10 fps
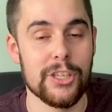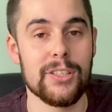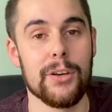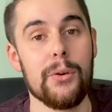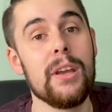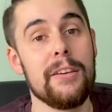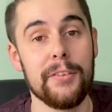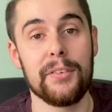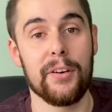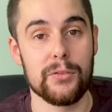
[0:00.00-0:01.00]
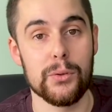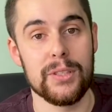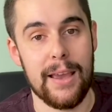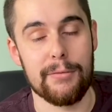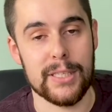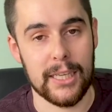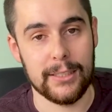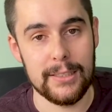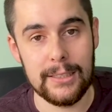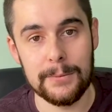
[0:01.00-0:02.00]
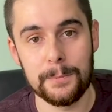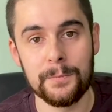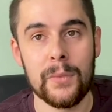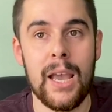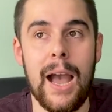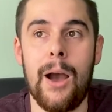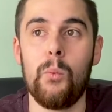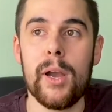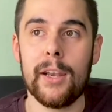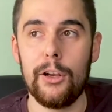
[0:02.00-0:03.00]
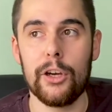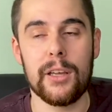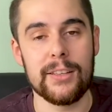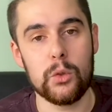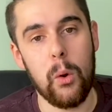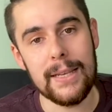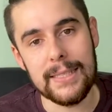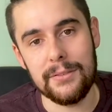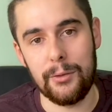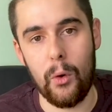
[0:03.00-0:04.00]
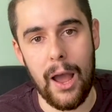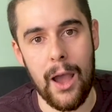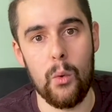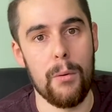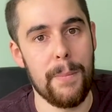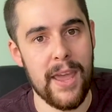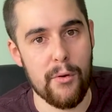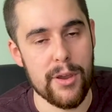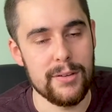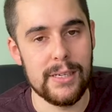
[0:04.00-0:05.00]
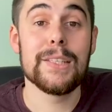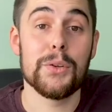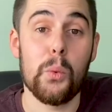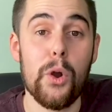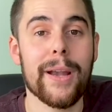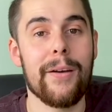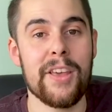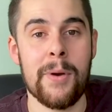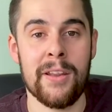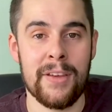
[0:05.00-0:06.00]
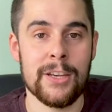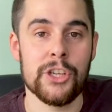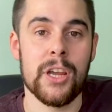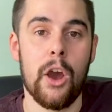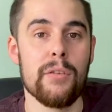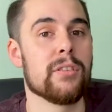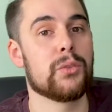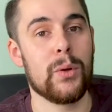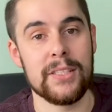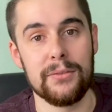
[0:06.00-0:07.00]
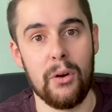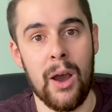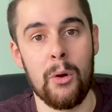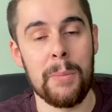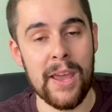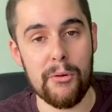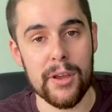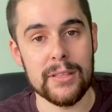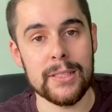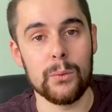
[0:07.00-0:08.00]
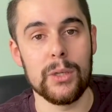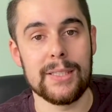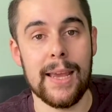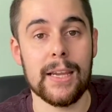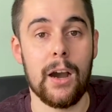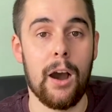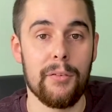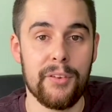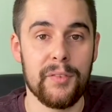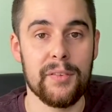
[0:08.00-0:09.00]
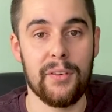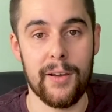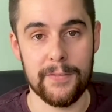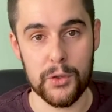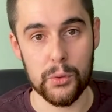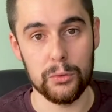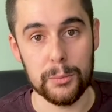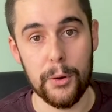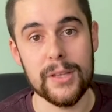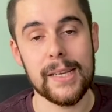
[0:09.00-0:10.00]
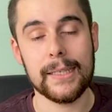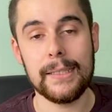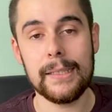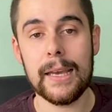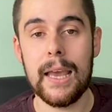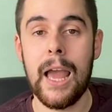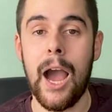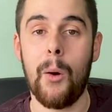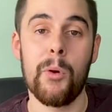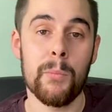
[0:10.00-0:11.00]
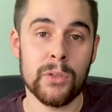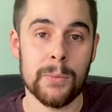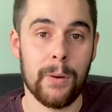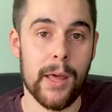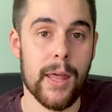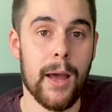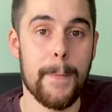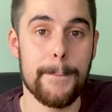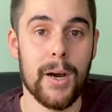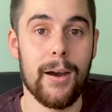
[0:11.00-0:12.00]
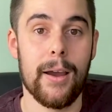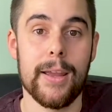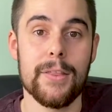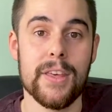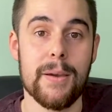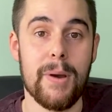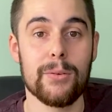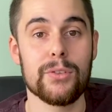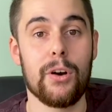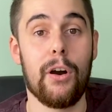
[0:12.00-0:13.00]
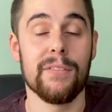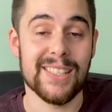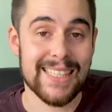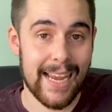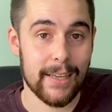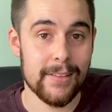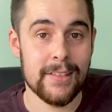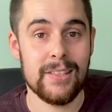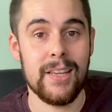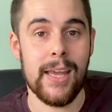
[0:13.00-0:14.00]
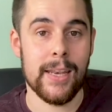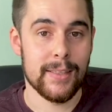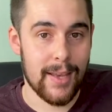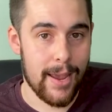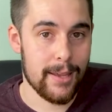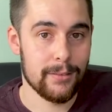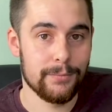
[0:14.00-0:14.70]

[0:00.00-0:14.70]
so 55 joules every second. And we're going to look at a 24-hour period. So to work out the amount of energy over a 24-hour period, we take our 55 joules per second and we multiply that by the amount of seconds in a day.